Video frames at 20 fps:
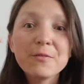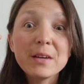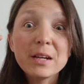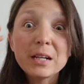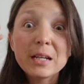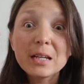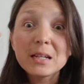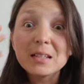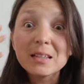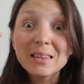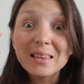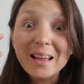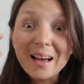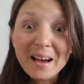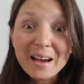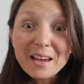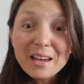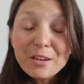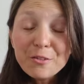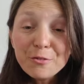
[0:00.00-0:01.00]
very
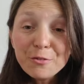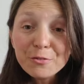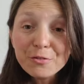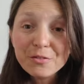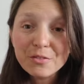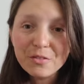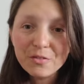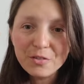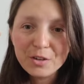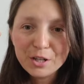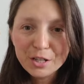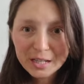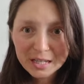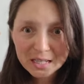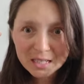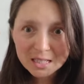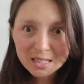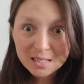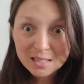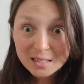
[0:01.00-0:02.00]
alive, very
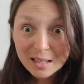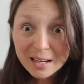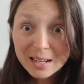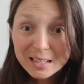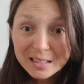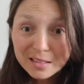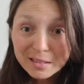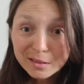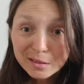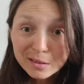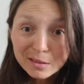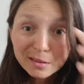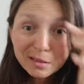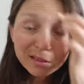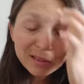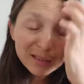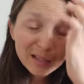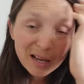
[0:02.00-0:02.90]
excited,